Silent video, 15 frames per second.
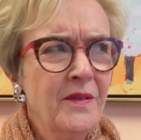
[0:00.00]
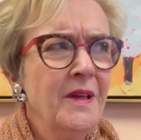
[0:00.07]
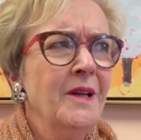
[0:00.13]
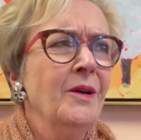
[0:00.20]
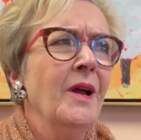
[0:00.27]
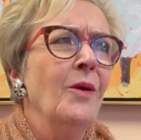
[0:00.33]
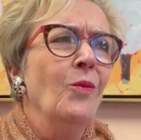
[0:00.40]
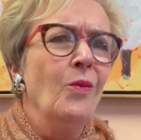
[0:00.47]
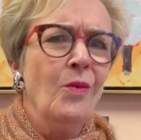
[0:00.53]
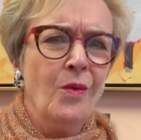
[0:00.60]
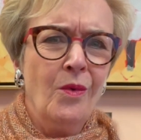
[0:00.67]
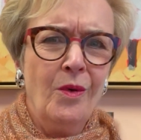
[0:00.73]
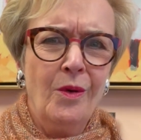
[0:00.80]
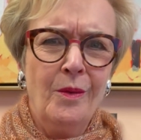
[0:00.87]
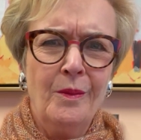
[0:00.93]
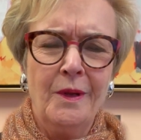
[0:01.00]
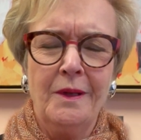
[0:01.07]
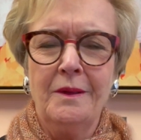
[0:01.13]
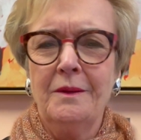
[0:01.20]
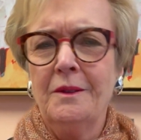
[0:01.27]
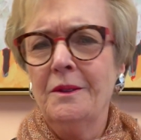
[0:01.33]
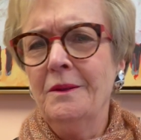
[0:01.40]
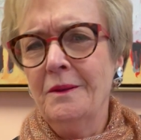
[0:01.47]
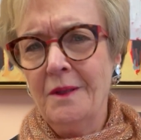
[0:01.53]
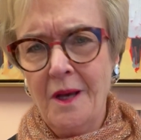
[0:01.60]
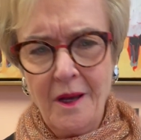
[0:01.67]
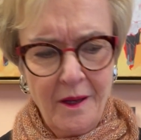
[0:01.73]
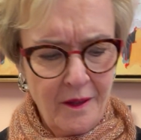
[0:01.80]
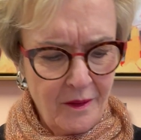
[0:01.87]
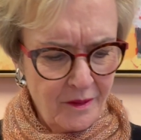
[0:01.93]
then it got warm, and who
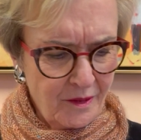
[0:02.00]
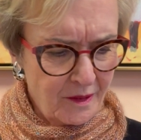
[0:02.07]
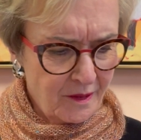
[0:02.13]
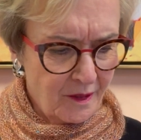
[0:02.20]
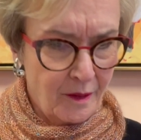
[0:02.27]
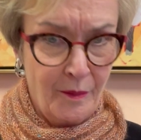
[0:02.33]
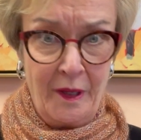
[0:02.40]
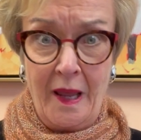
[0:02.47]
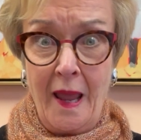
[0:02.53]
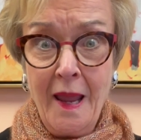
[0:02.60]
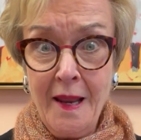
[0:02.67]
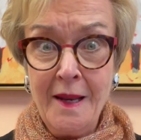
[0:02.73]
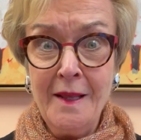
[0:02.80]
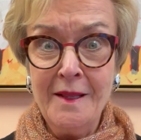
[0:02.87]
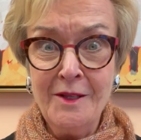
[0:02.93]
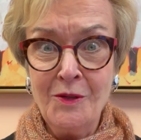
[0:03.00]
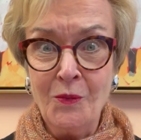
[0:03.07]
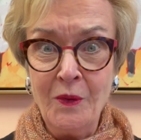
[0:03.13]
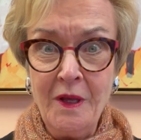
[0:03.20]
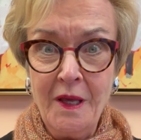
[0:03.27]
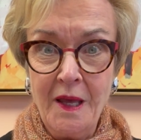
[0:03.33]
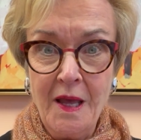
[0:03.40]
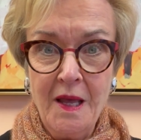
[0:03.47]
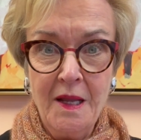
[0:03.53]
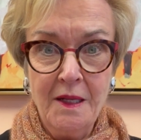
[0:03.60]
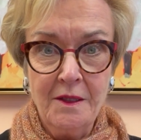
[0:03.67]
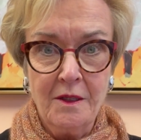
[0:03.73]
knows, it's going to be 80 this weekend.